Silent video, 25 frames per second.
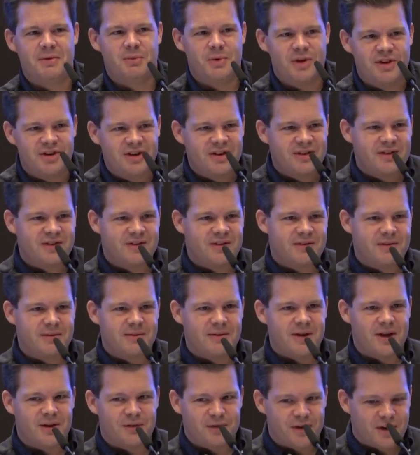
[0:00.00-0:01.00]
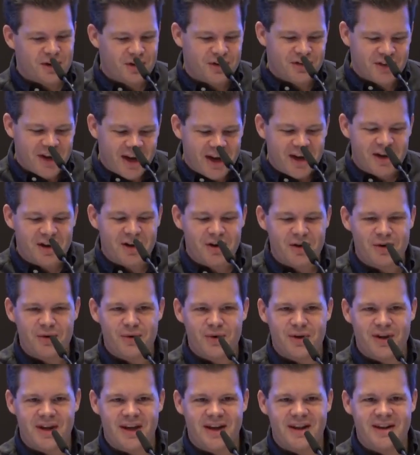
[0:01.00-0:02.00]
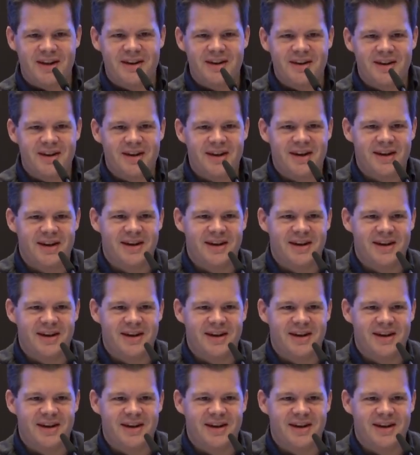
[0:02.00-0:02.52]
which is, as far as I know, again,